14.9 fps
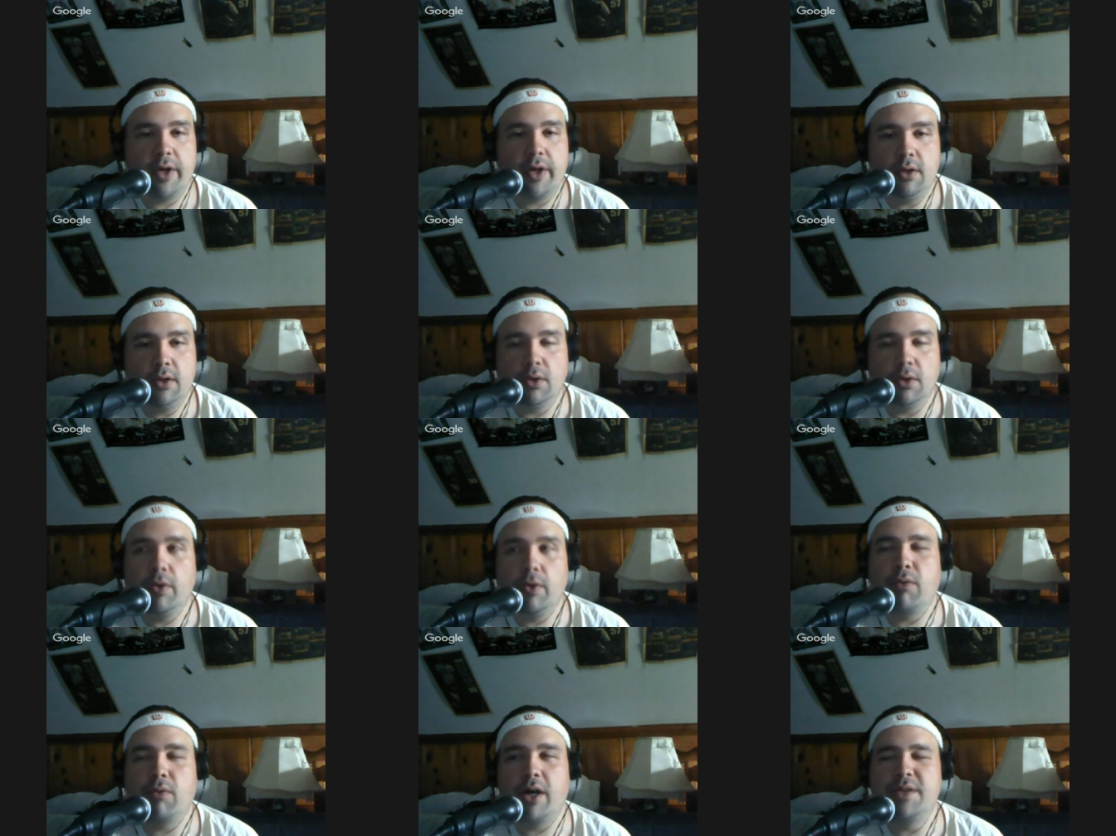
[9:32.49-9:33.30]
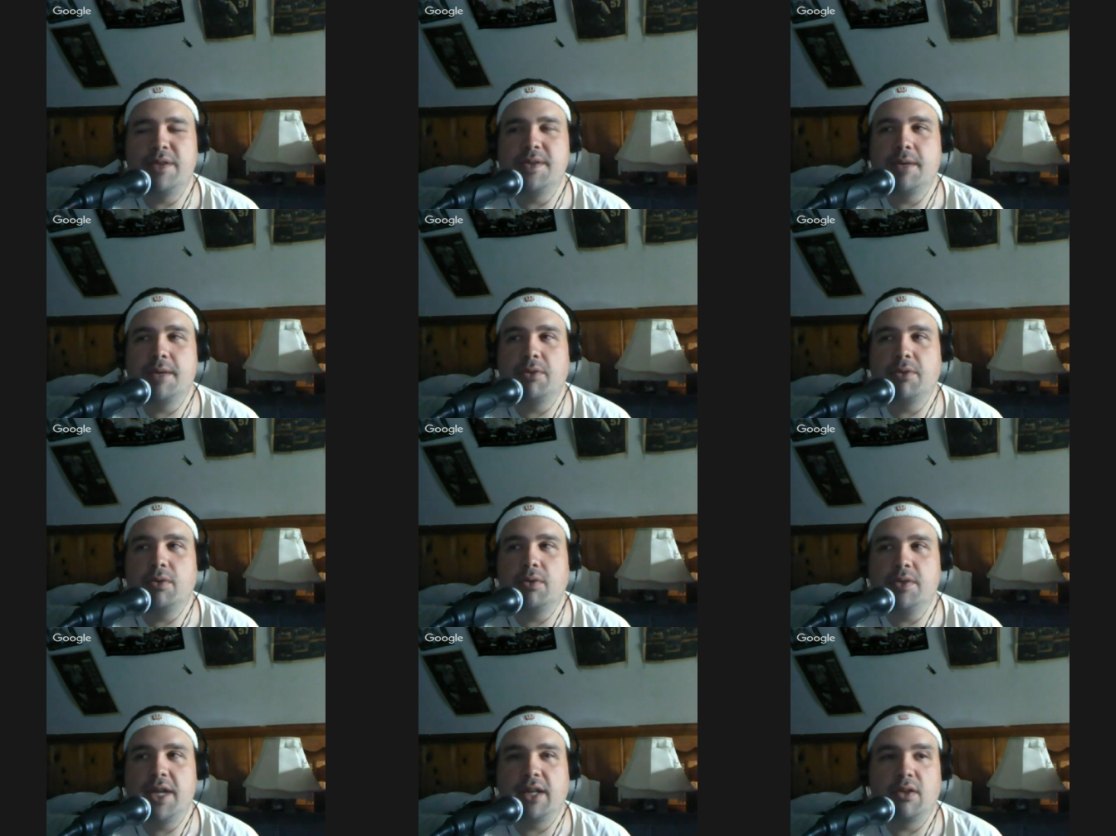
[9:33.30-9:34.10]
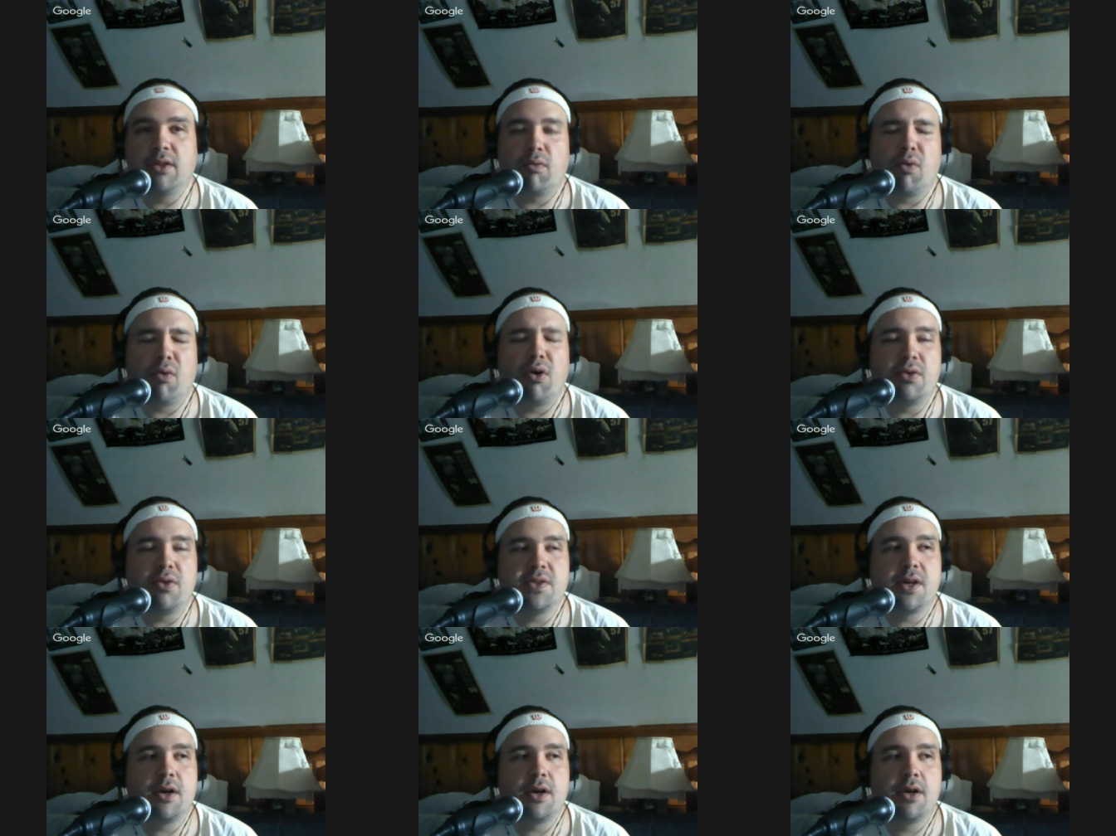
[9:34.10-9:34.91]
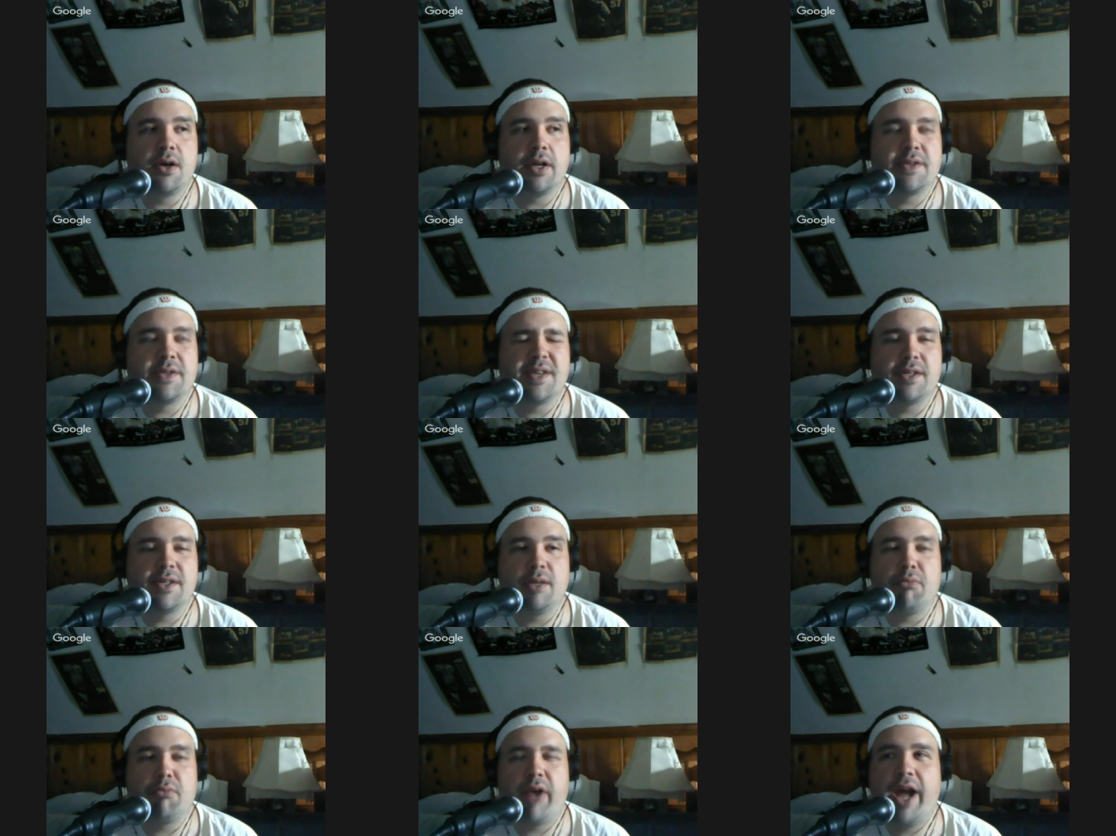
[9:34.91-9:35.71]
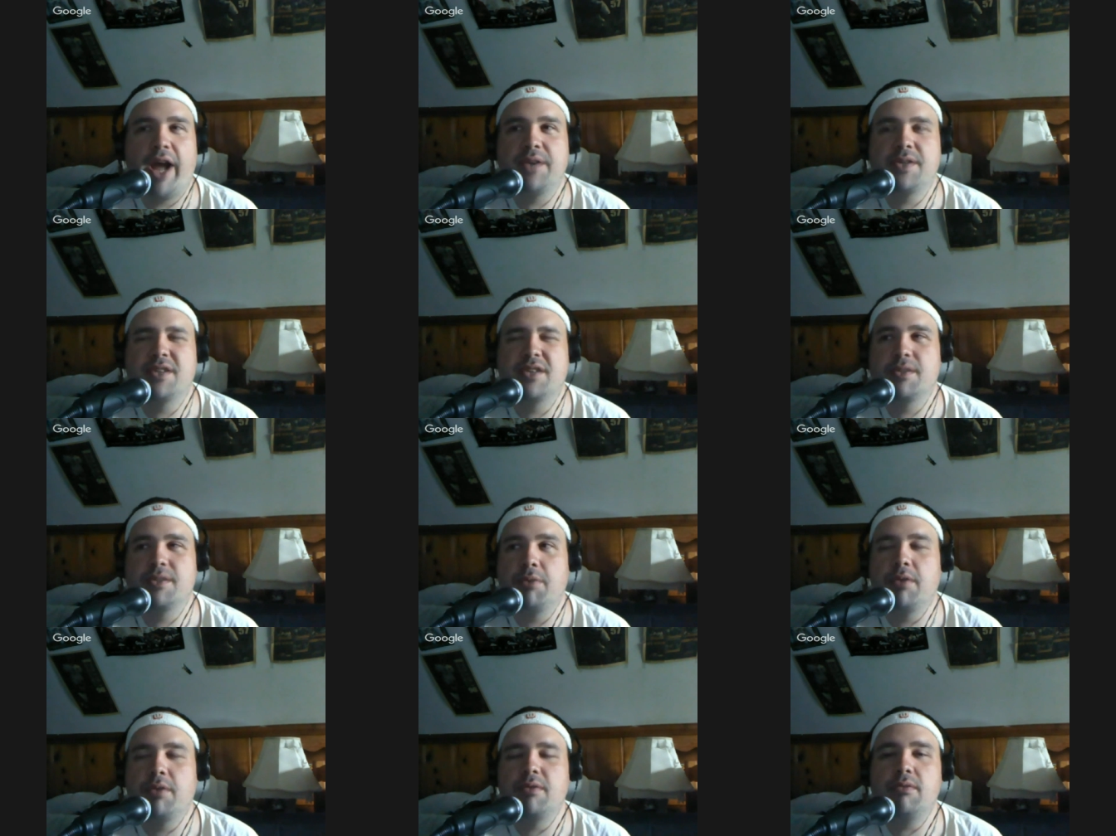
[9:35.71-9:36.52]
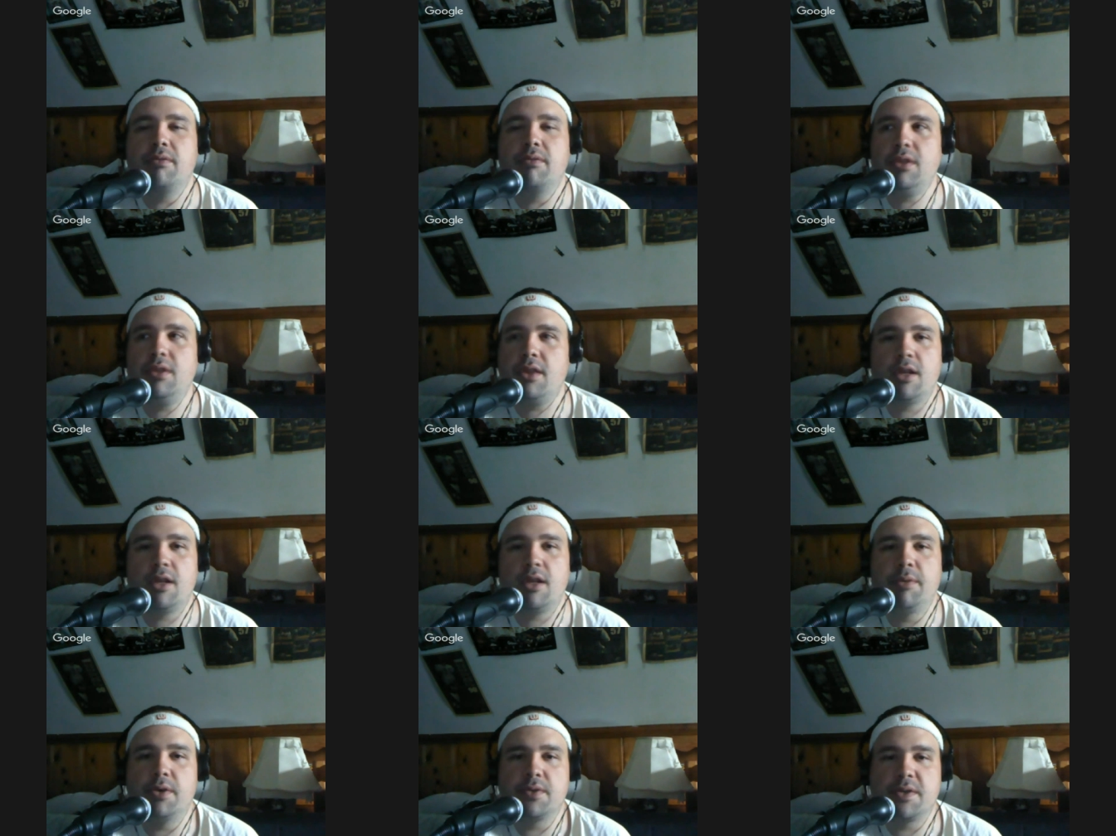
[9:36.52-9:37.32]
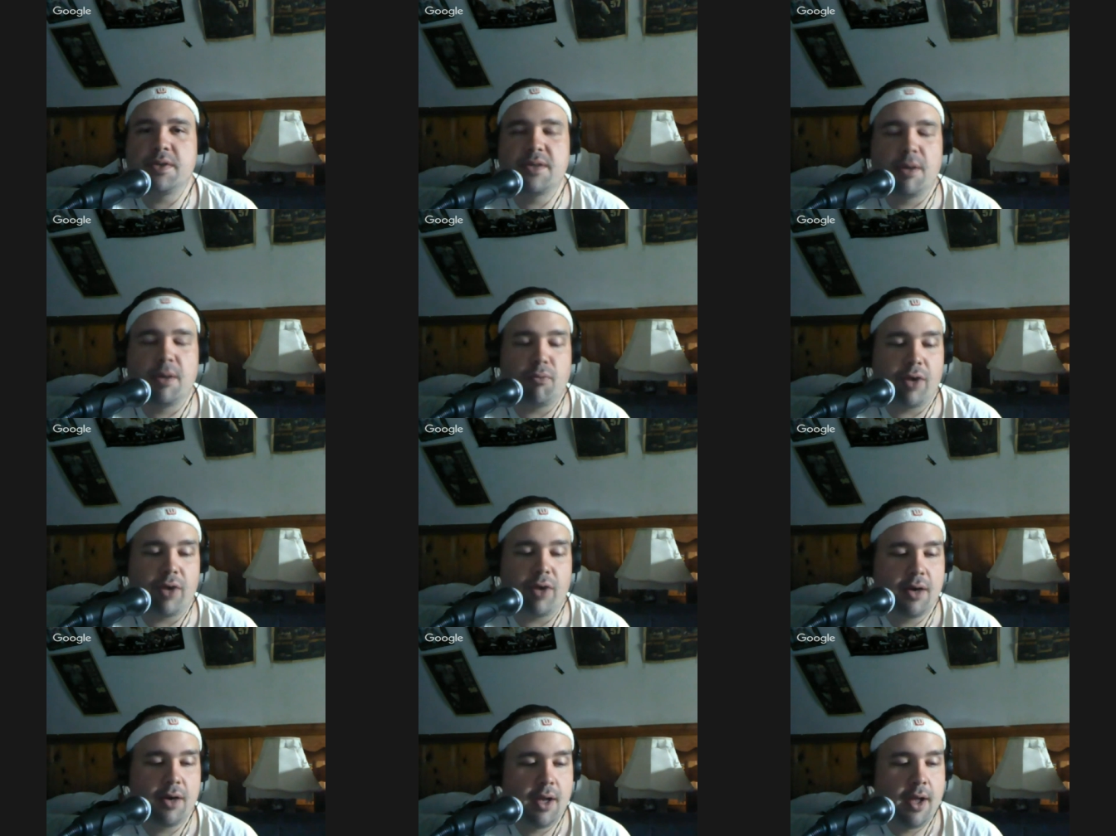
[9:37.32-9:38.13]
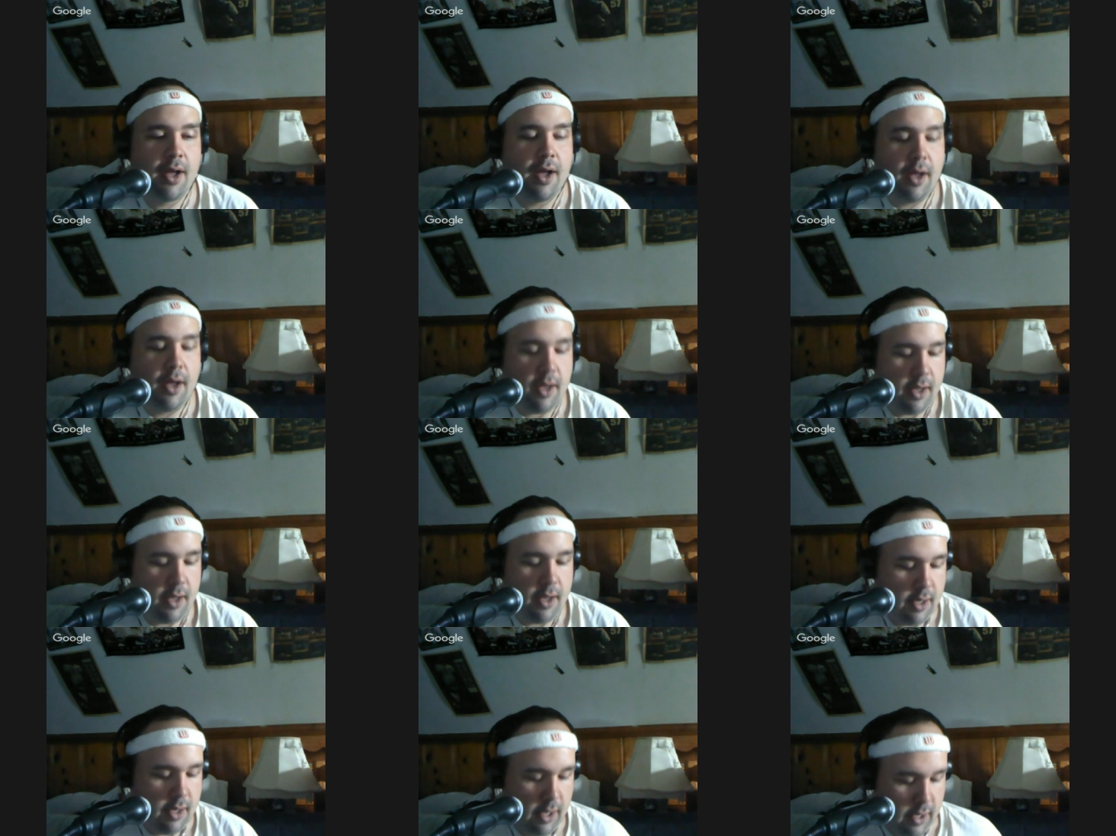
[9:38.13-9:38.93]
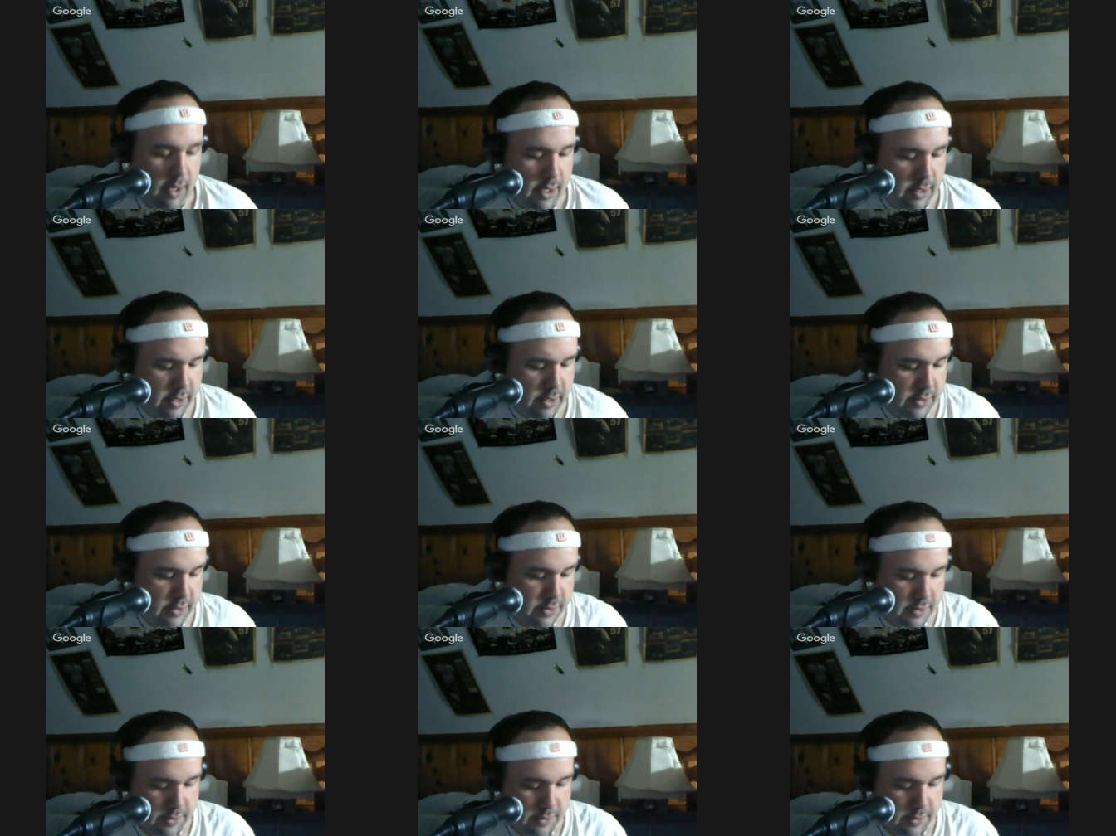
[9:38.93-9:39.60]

Well, Lloyd winds up taking the wrong turn that says Nebraska, supposedly somewhere. And they